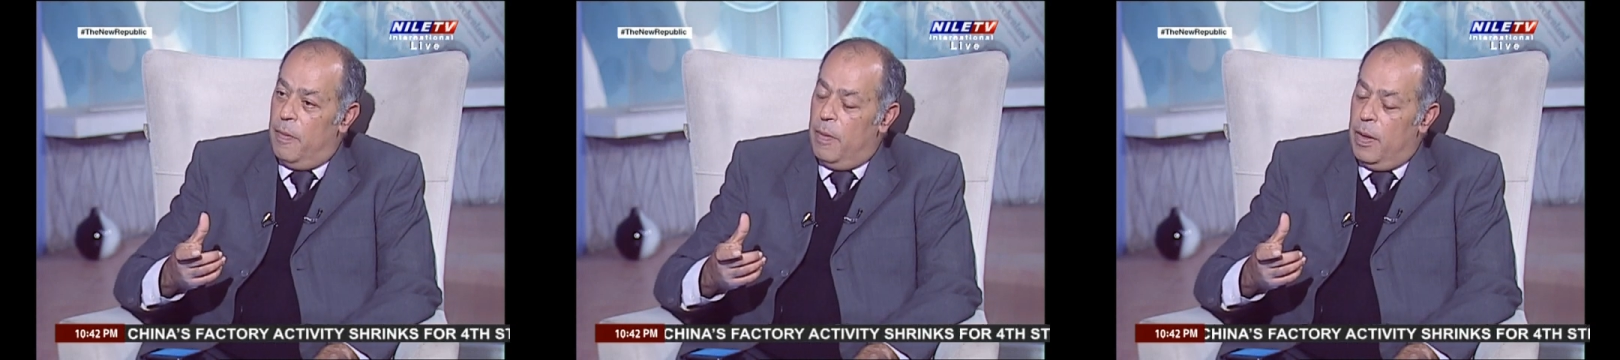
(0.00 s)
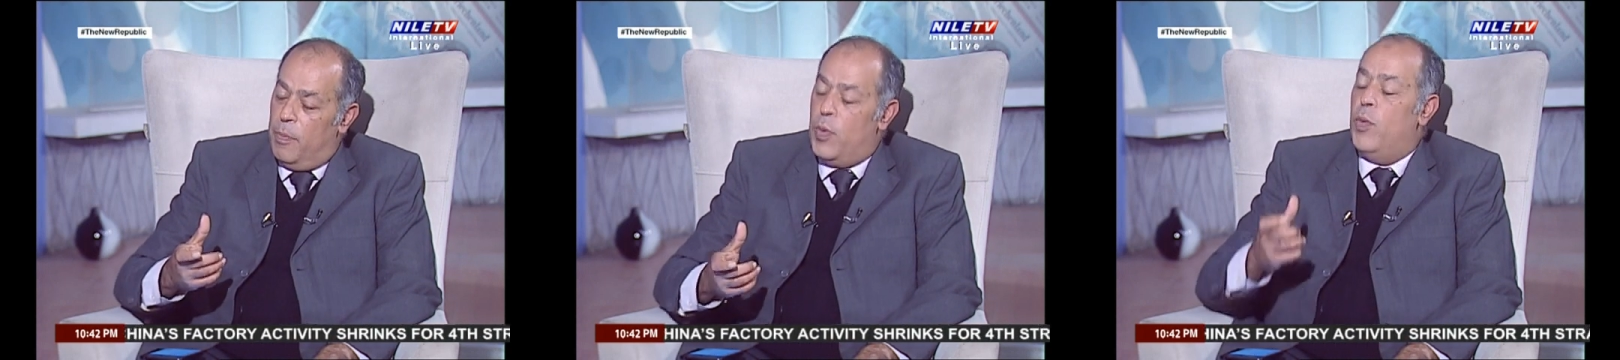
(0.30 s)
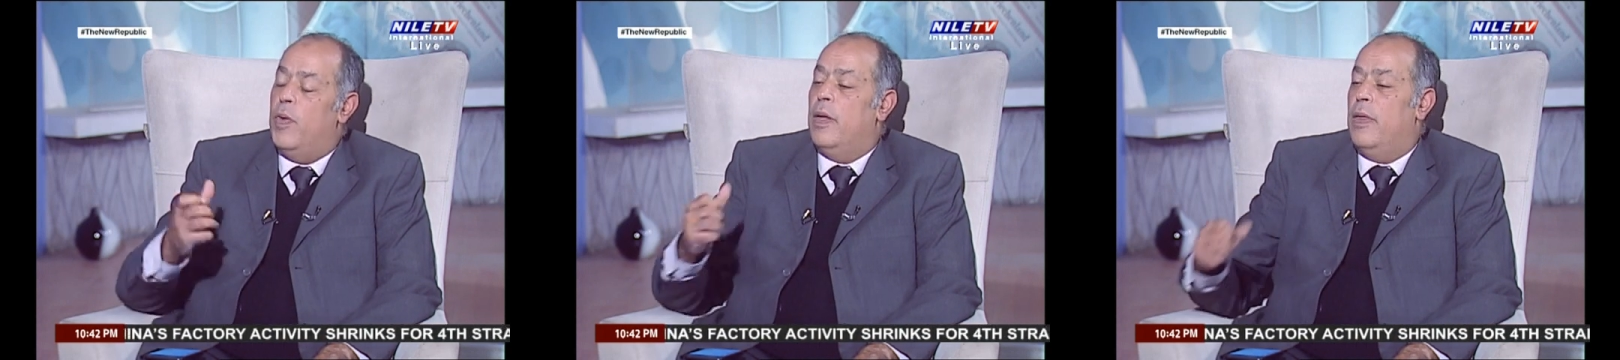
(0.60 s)

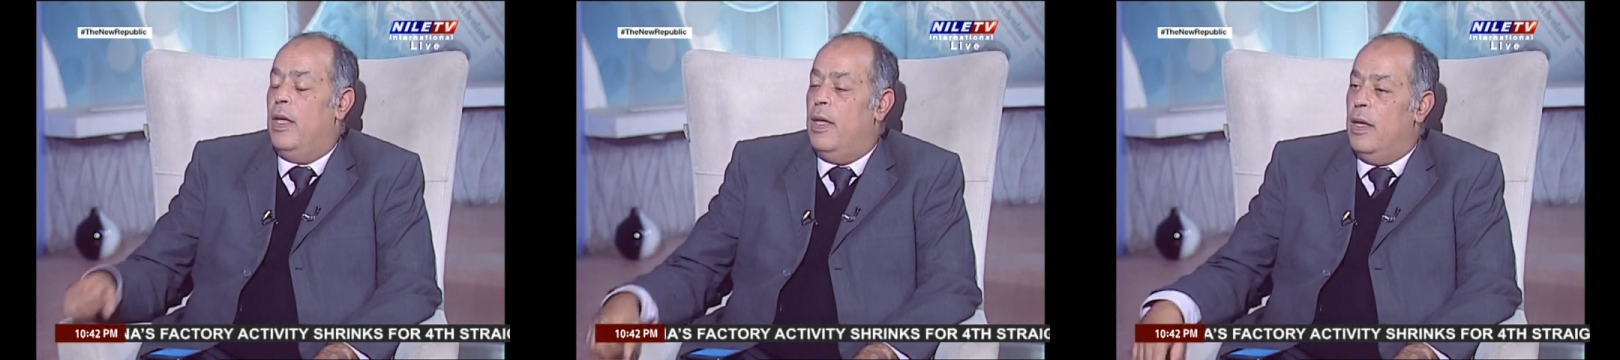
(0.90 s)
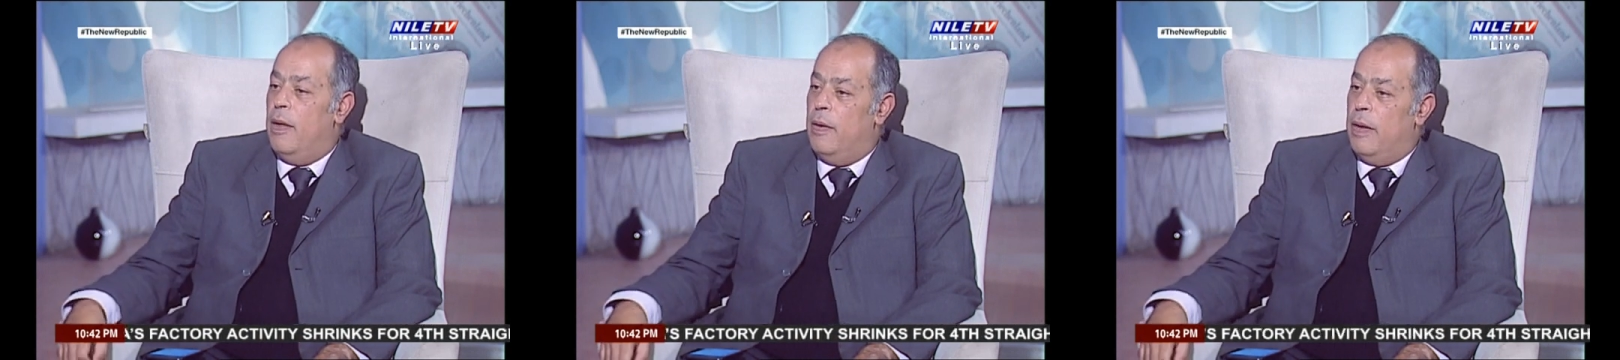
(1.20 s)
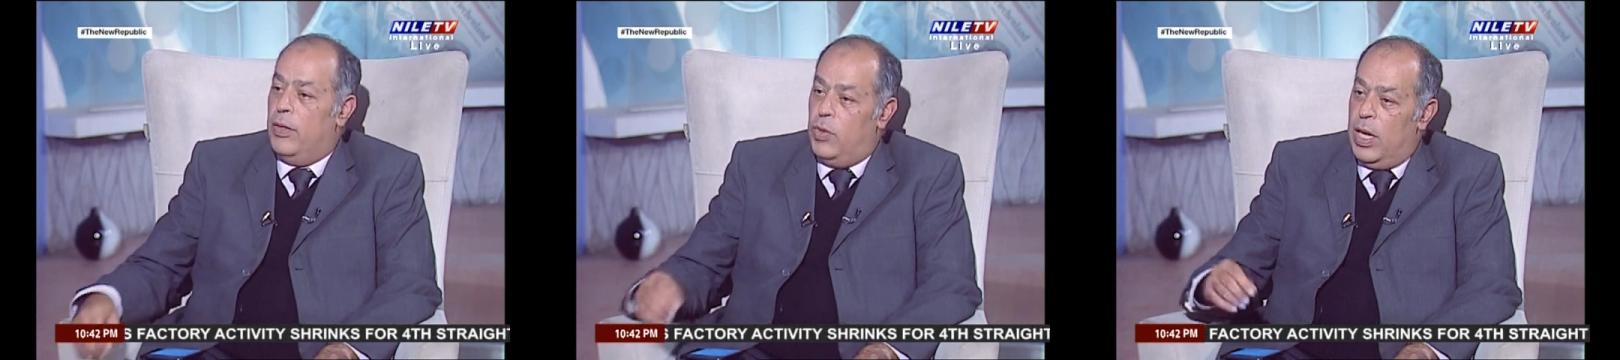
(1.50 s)
improving the
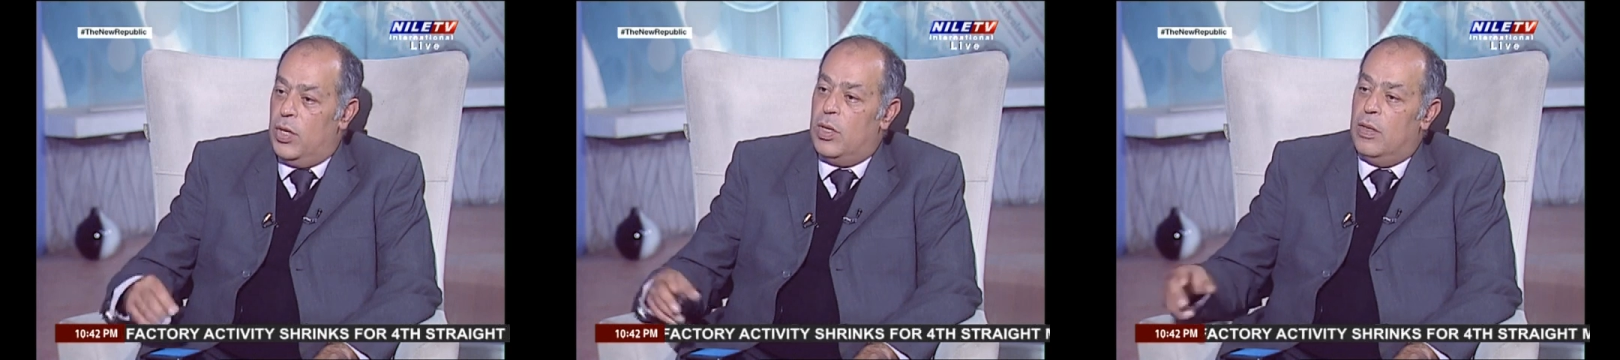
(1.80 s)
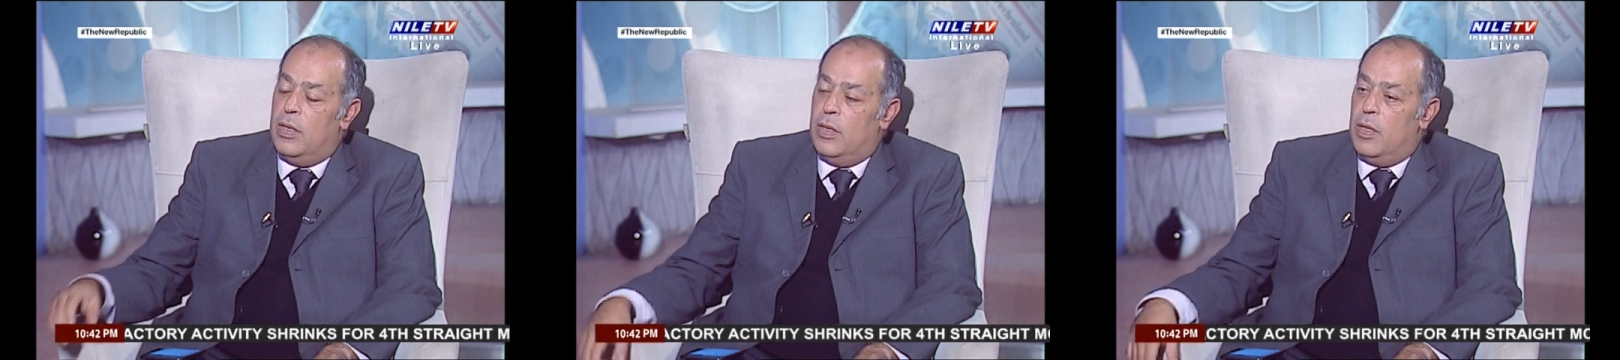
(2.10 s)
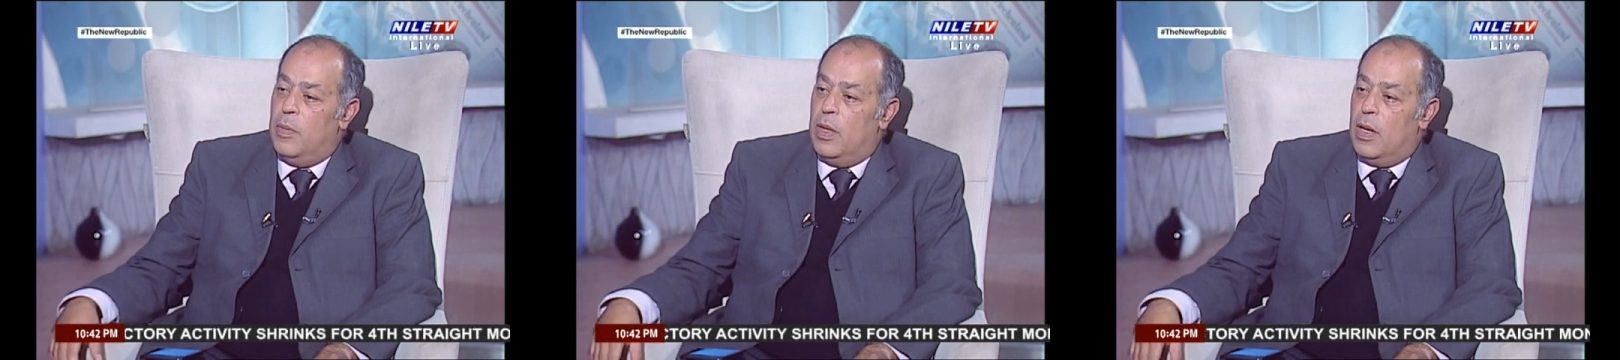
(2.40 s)
educational
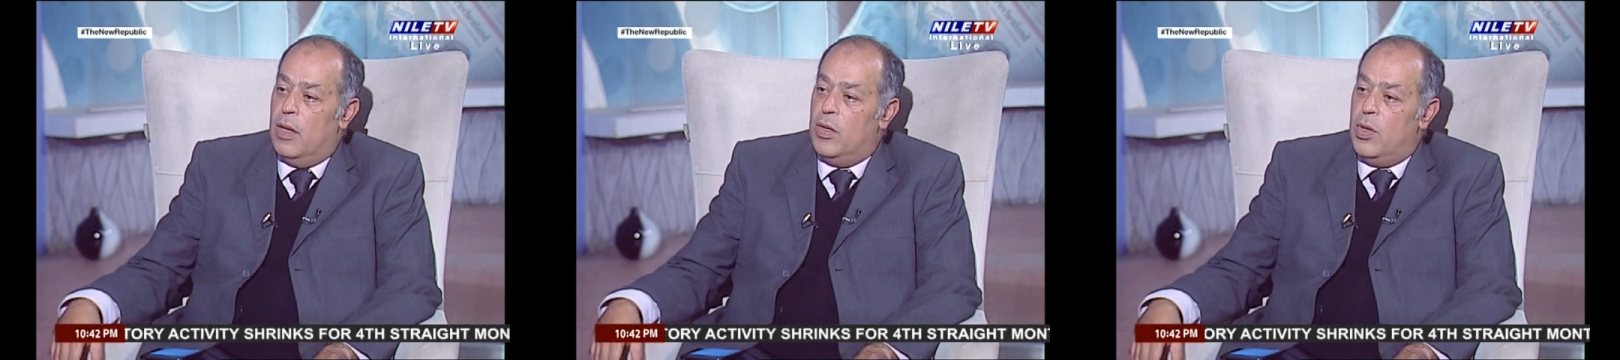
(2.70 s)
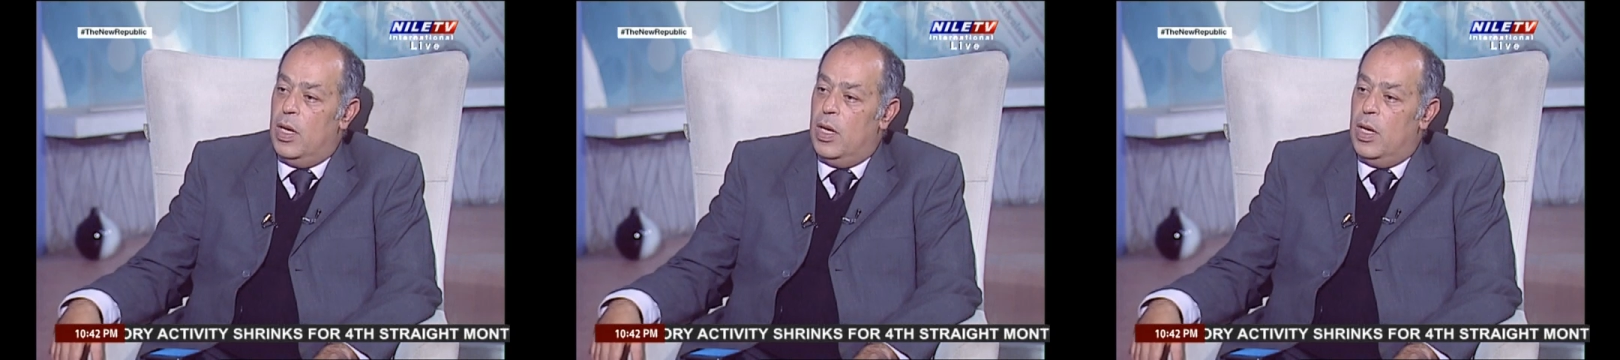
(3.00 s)
system in the country?